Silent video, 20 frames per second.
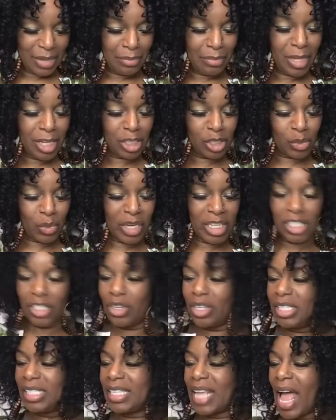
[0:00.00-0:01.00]
Miss Sweet
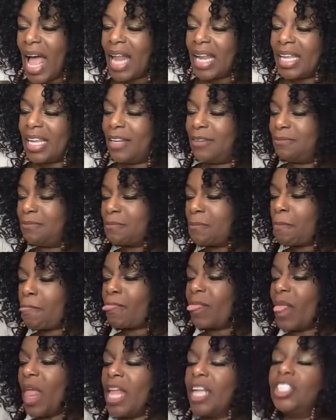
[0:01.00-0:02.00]
Show Sally.
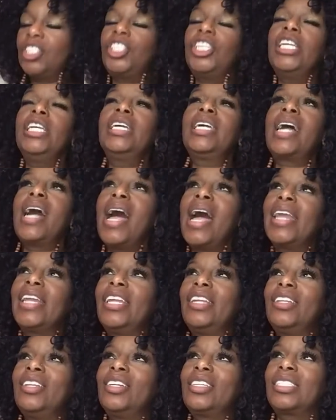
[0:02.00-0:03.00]
She kind
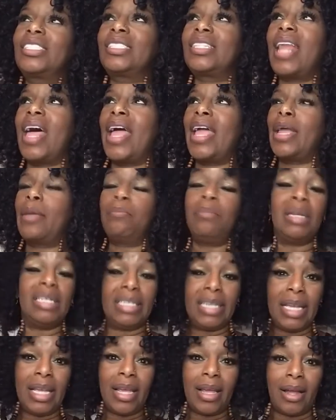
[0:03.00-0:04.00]
of looks like
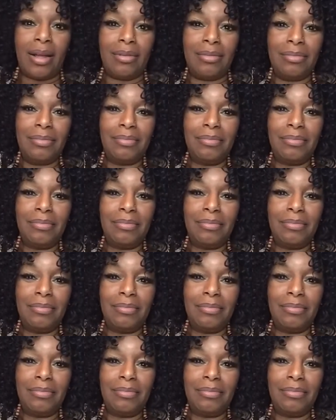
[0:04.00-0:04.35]
Madea.